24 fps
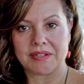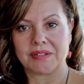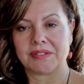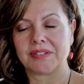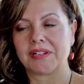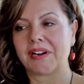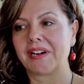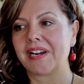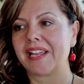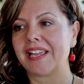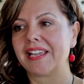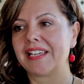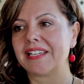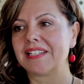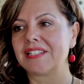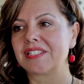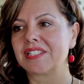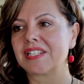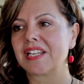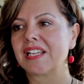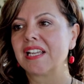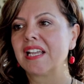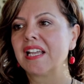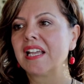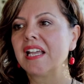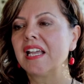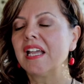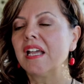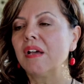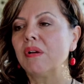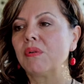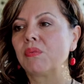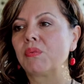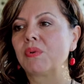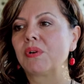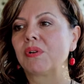on our age.
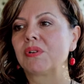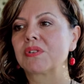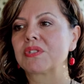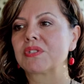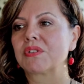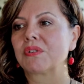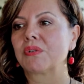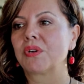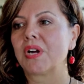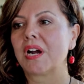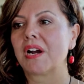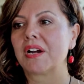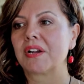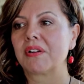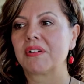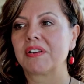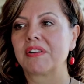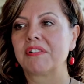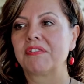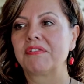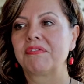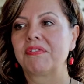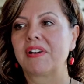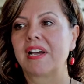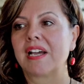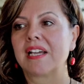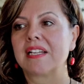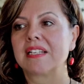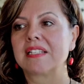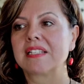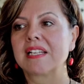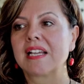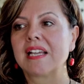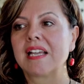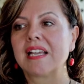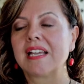We also are gonna
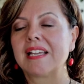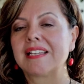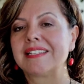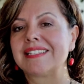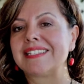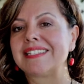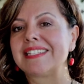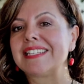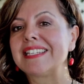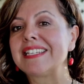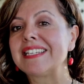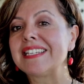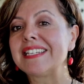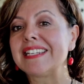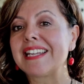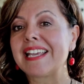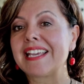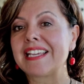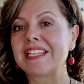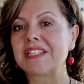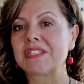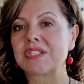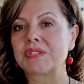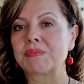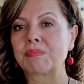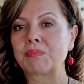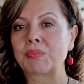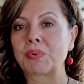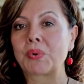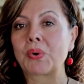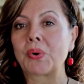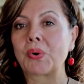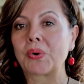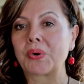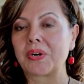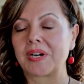find teenage
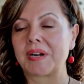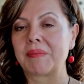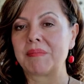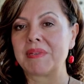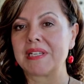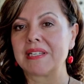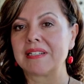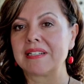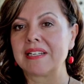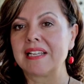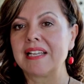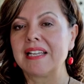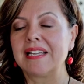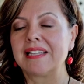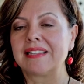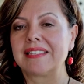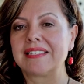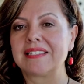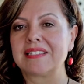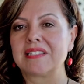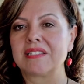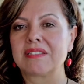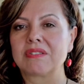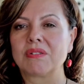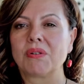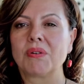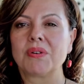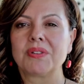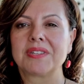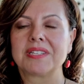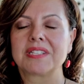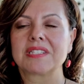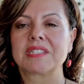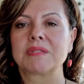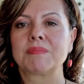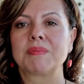programming. This is all
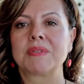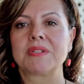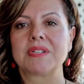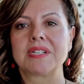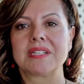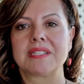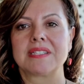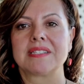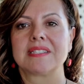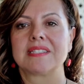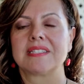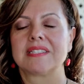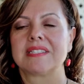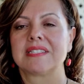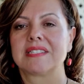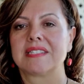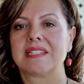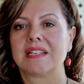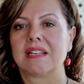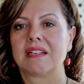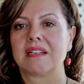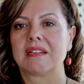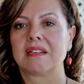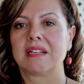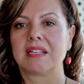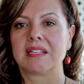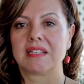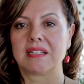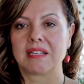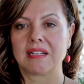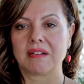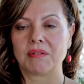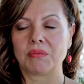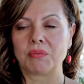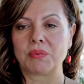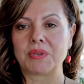the experiences that
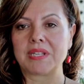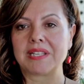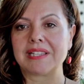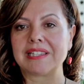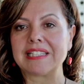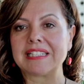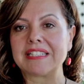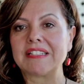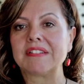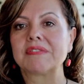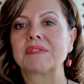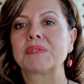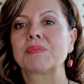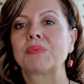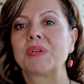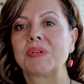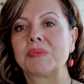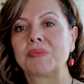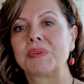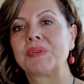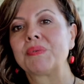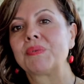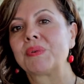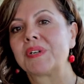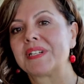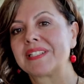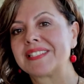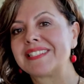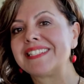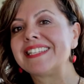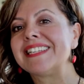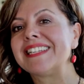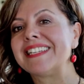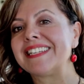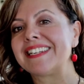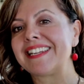we lived when we were
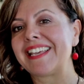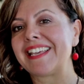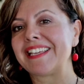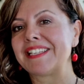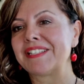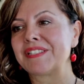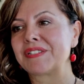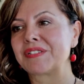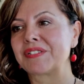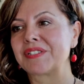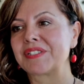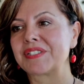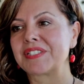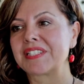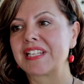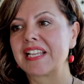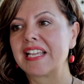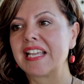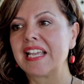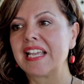teenagers.